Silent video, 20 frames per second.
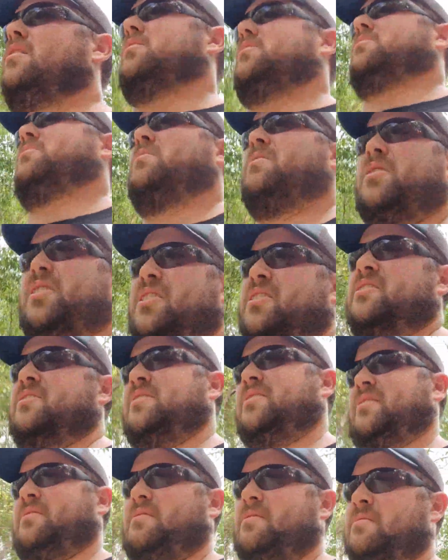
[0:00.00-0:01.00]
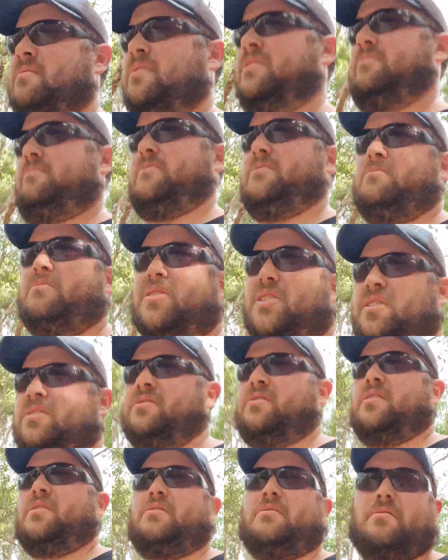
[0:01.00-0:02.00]
oh, what are you doing? What would you
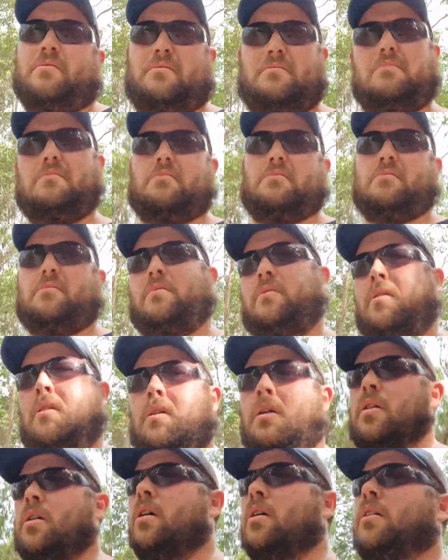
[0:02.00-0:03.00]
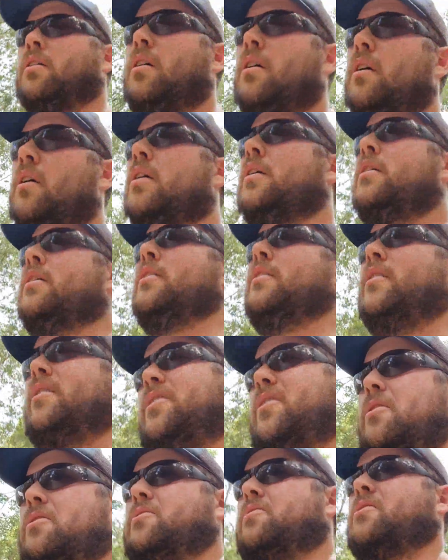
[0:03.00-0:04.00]
know?
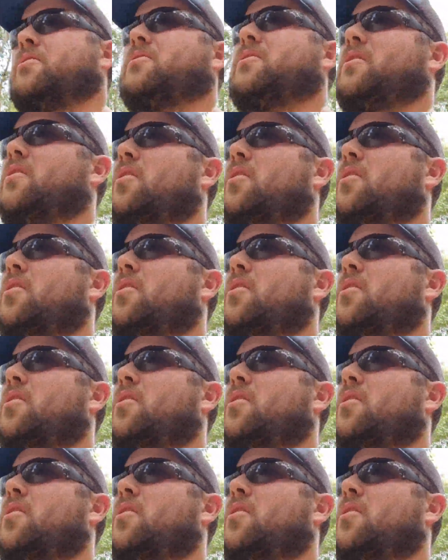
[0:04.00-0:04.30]
You don't know the